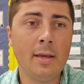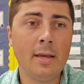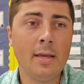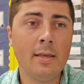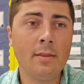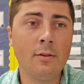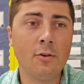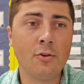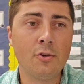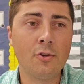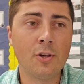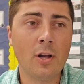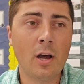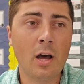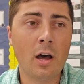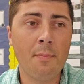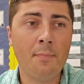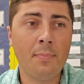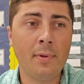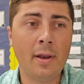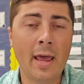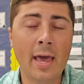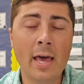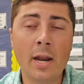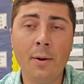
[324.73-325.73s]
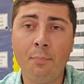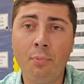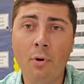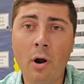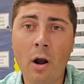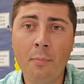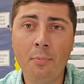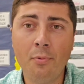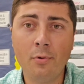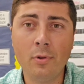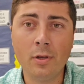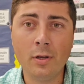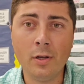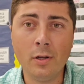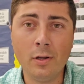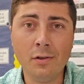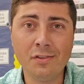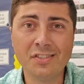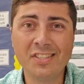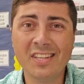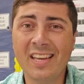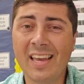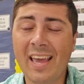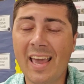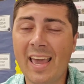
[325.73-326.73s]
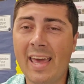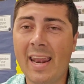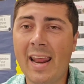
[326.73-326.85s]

in the shop and how to properly use it,